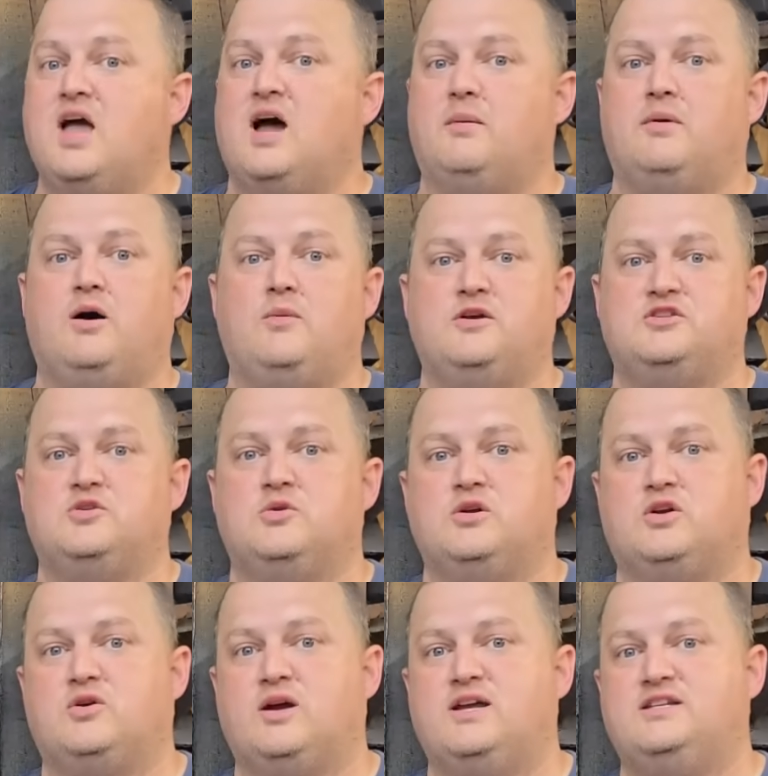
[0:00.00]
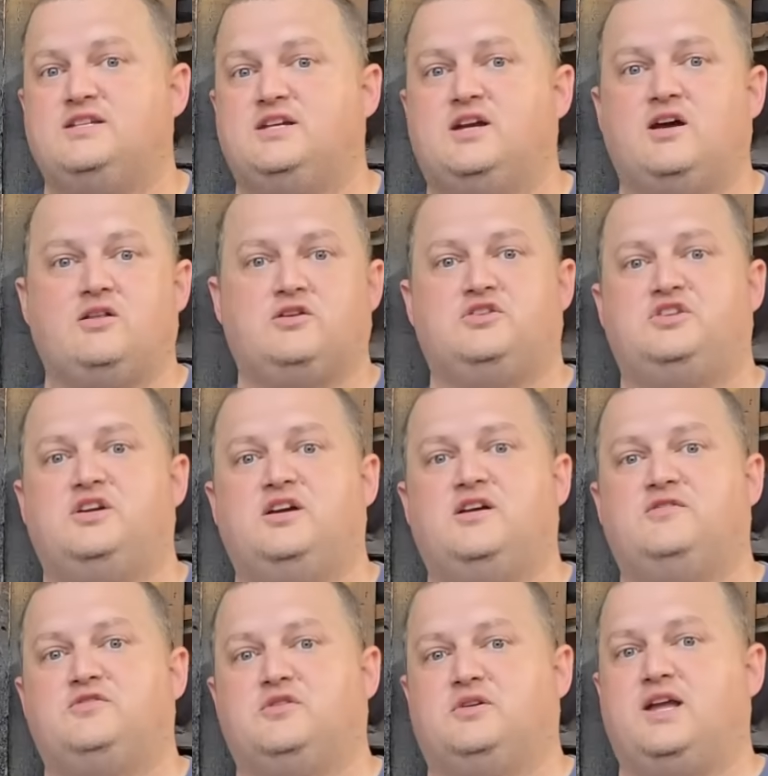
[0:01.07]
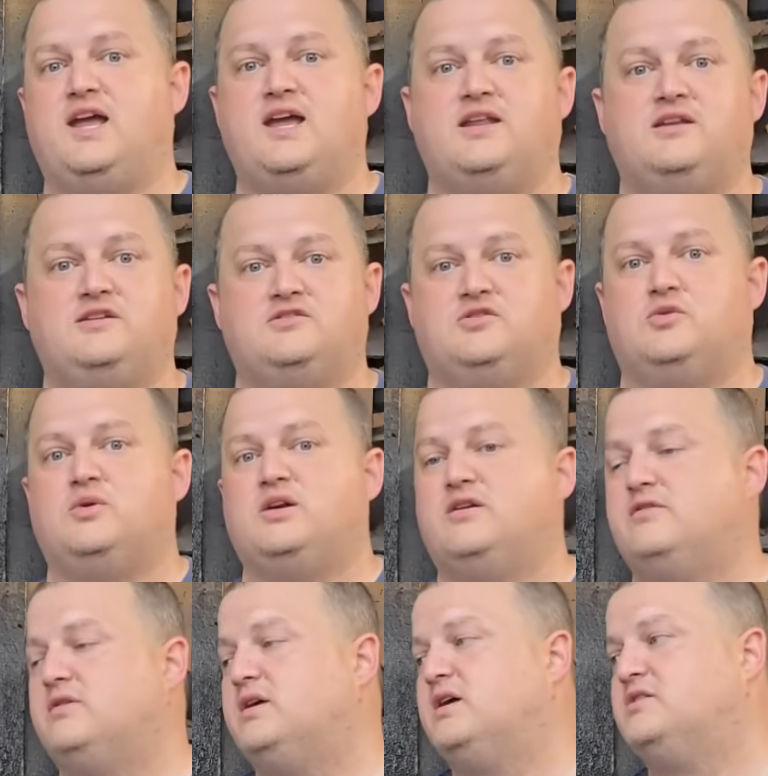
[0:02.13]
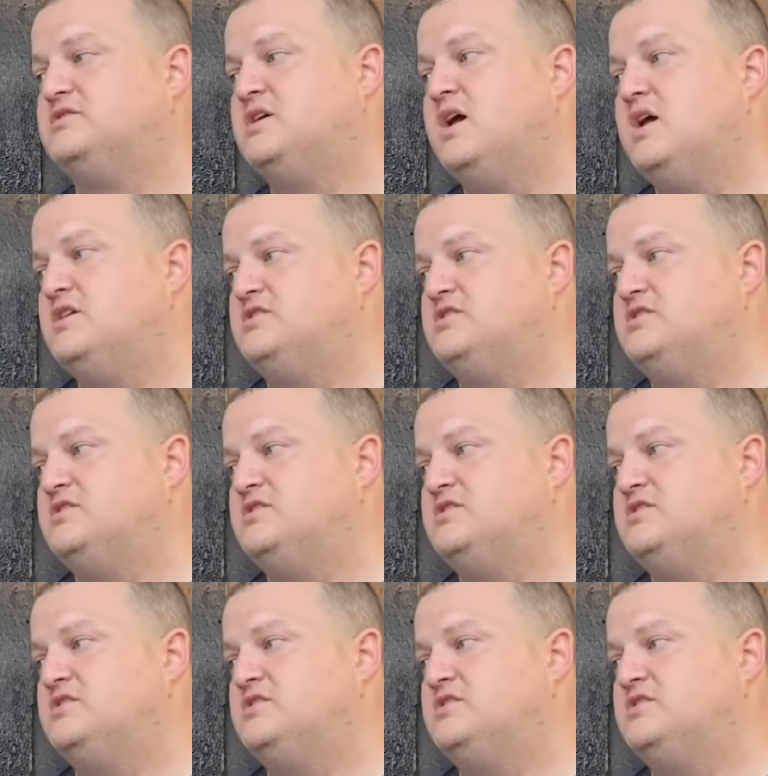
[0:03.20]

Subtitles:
I'm always doing crazy color shifts or candies or whatever else.